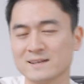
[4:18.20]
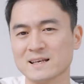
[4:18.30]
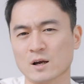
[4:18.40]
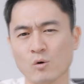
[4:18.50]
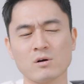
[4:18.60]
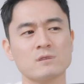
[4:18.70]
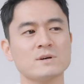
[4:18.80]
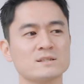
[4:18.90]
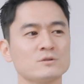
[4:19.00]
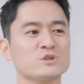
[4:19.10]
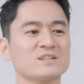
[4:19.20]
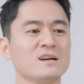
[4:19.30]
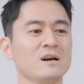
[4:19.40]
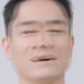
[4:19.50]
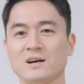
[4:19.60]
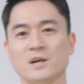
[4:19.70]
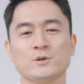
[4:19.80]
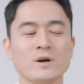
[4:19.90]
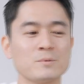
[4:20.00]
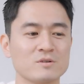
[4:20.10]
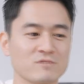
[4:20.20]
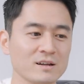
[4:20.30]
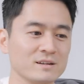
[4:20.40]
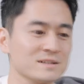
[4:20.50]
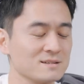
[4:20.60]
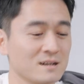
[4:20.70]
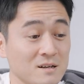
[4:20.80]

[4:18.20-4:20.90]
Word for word: is at quarter resolution, you're able to run this.